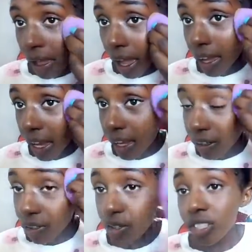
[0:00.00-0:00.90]

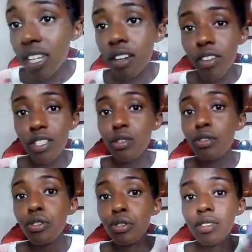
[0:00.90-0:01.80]
advise you
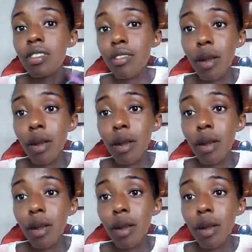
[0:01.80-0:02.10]
to use